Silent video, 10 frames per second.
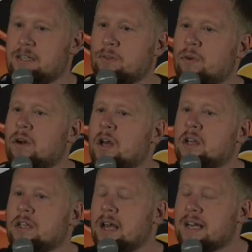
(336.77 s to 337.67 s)
So,
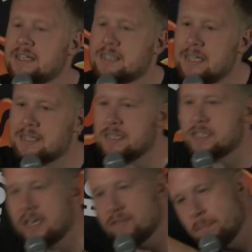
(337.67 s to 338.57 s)
so you're echt een
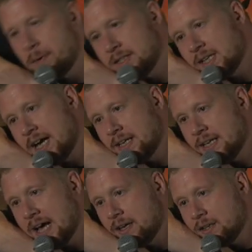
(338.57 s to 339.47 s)
you live on Pilch Lane and
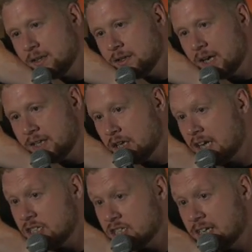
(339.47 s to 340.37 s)
now. And, you, and
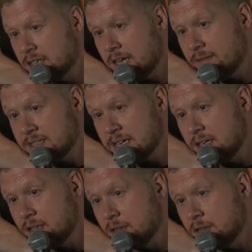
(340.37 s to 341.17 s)
you're single now, is it?